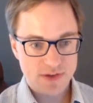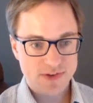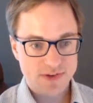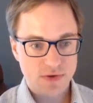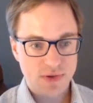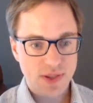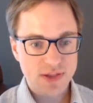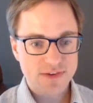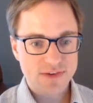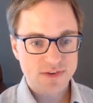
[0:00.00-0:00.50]

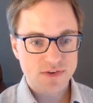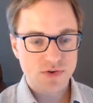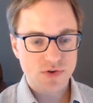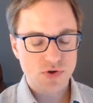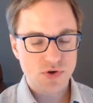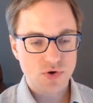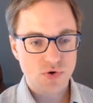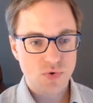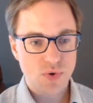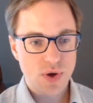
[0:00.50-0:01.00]
So let's
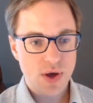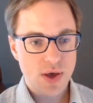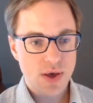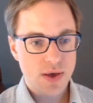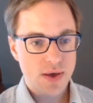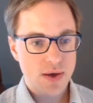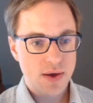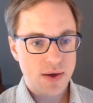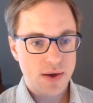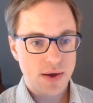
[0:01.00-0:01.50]
do
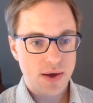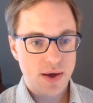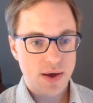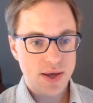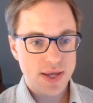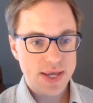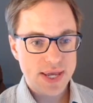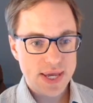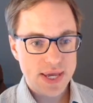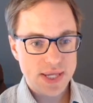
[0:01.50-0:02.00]

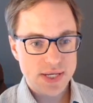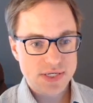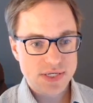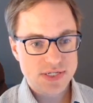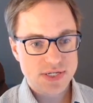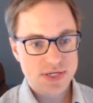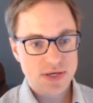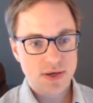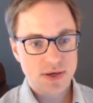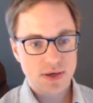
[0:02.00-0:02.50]

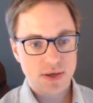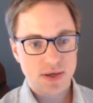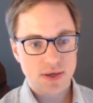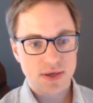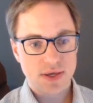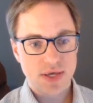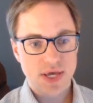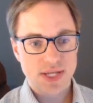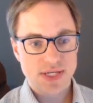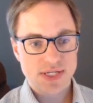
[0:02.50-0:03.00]
int
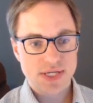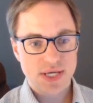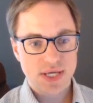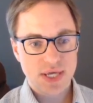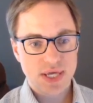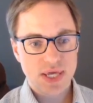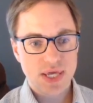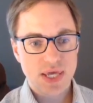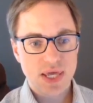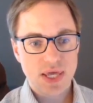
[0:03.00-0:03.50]

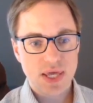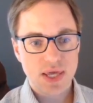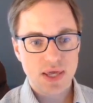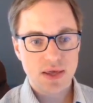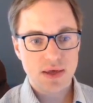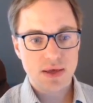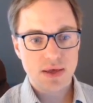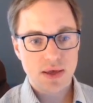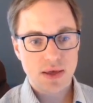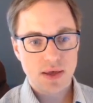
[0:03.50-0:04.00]

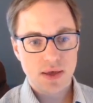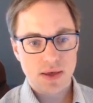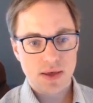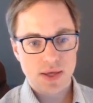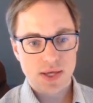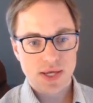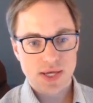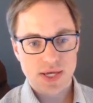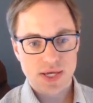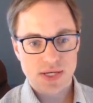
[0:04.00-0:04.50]
getKey
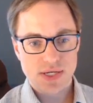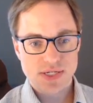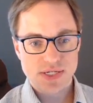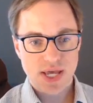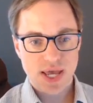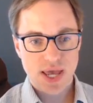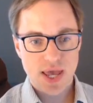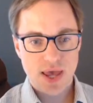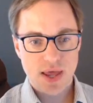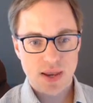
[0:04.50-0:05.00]
int
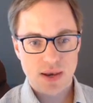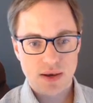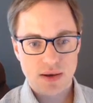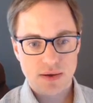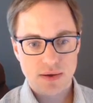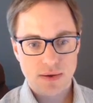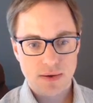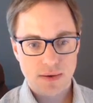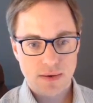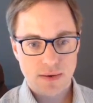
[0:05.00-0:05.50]
n.